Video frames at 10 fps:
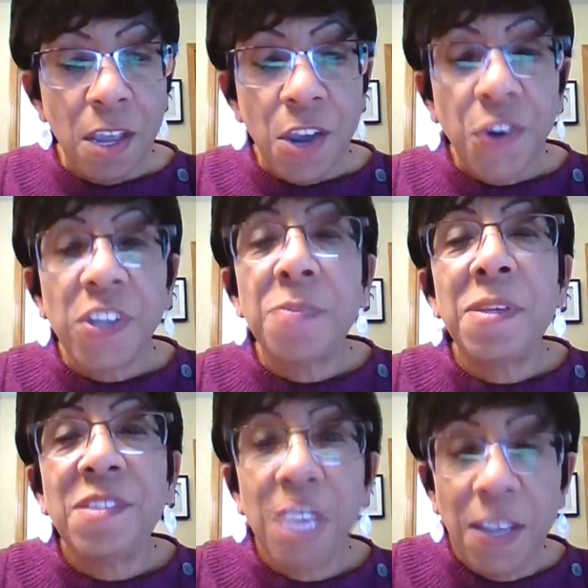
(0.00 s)

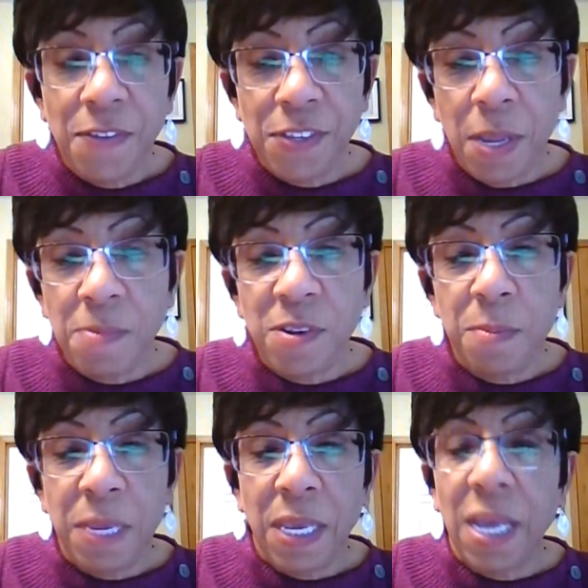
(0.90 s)
Christmas Eve seems to
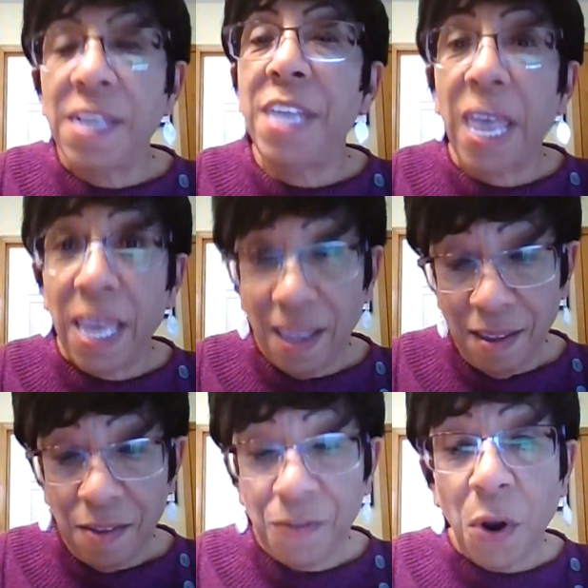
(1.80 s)
be a day
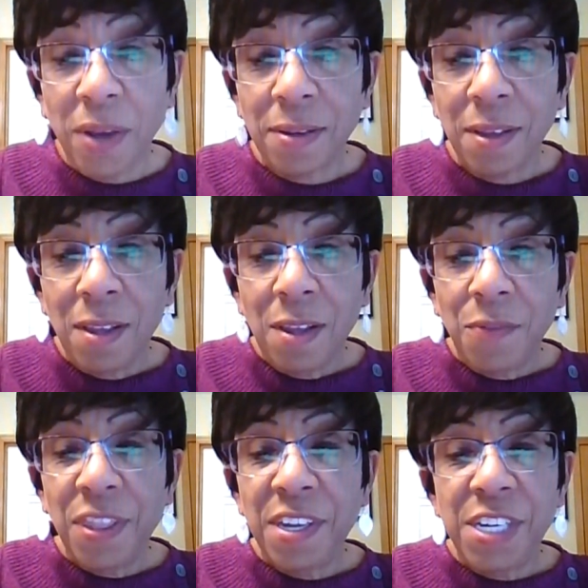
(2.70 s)
fraught
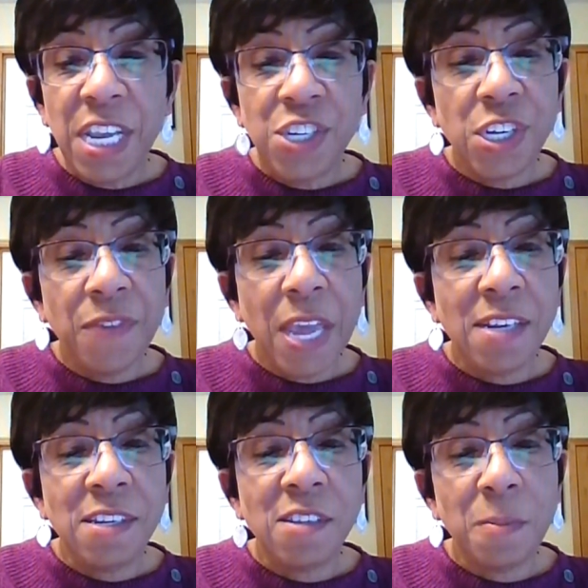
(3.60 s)
with the tension of
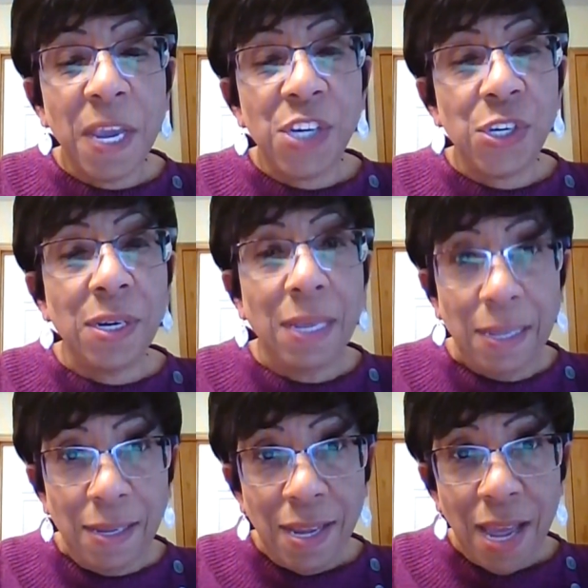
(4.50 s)
anticipation.
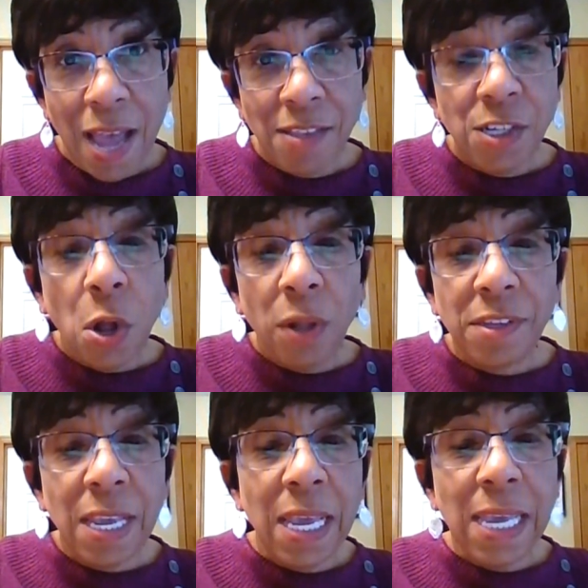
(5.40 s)
As
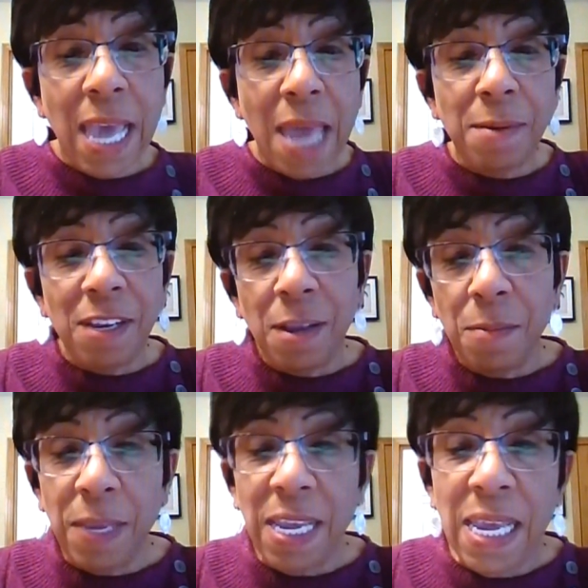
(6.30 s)
adults, it can
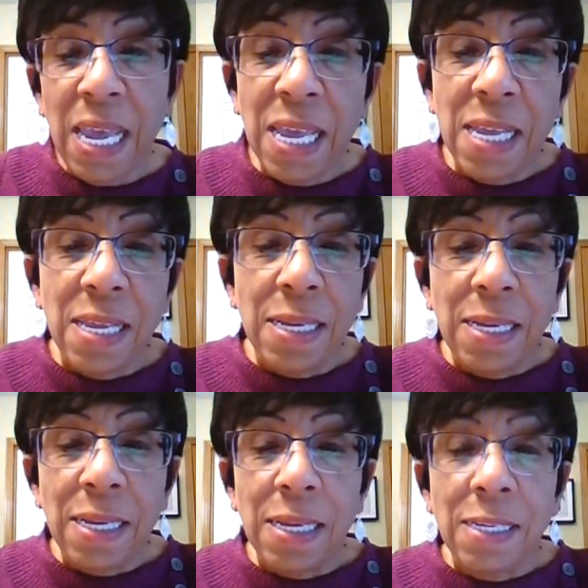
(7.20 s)
be
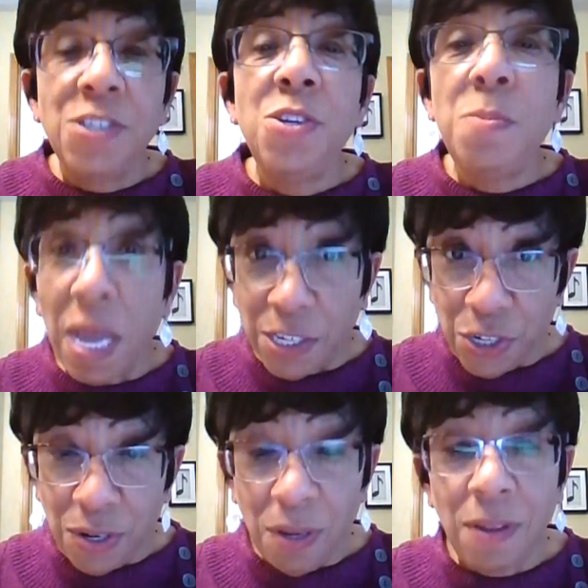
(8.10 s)
too
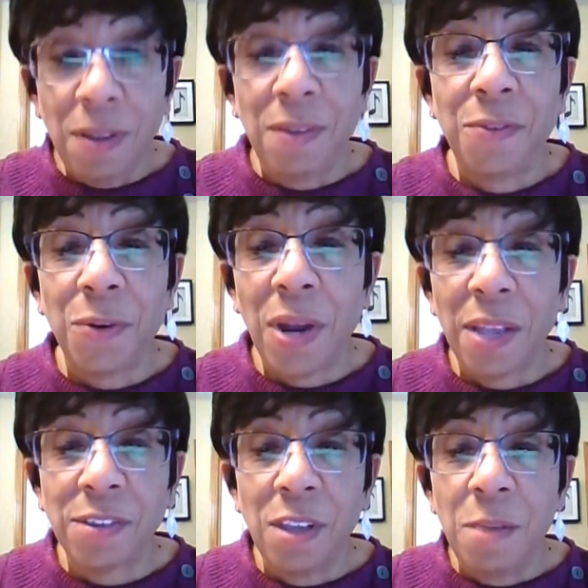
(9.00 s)
much for
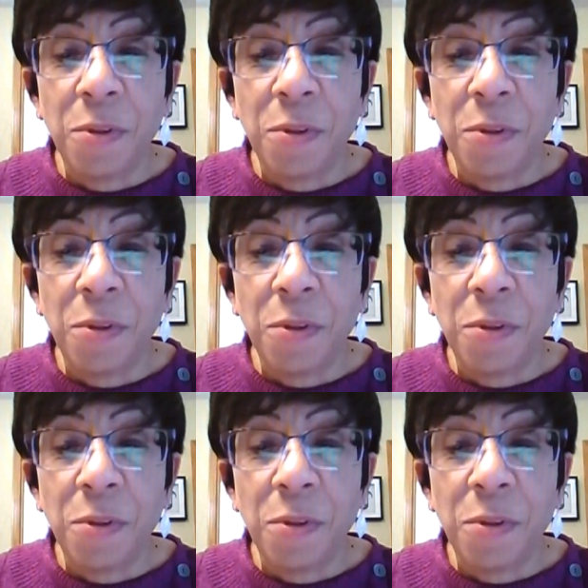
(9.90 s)
us.